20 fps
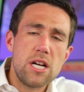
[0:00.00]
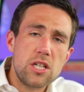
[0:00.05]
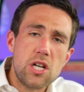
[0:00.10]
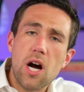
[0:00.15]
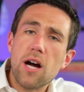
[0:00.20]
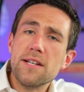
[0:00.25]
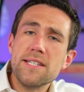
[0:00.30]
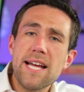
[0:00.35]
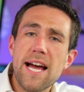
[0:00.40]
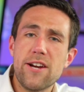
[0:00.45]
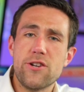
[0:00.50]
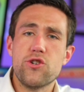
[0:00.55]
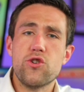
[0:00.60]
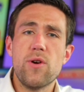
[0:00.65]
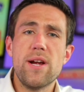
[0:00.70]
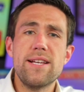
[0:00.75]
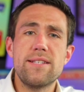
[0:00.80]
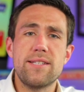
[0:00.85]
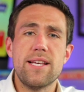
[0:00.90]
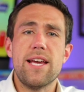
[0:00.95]
contact
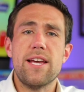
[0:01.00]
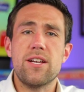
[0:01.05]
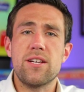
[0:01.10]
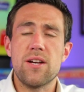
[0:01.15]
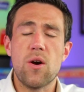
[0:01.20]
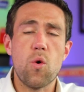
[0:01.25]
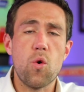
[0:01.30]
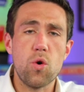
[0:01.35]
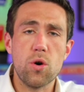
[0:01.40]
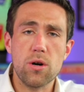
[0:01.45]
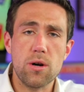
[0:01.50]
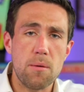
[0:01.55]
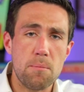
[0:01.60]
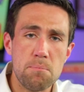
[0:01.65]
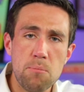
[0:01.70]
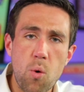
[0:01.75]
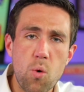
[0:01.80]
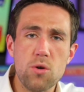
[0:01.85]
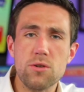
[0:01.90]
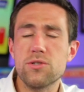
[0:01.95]
tracing or
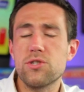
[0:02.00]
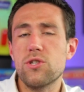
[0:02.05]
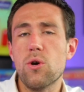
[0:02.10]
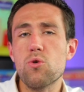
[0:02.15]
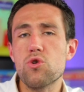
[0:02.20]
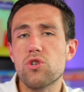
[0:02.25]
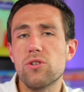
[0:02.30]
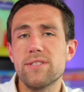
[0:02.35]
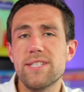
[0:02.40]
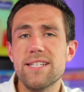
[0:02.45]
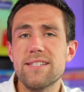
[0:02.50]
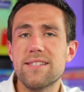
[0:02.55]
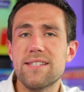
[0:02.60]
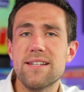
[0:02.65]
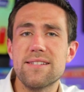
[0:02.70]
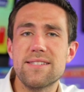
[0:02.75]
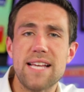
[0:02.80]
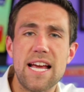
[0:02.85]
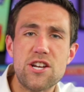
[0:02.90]
more social distance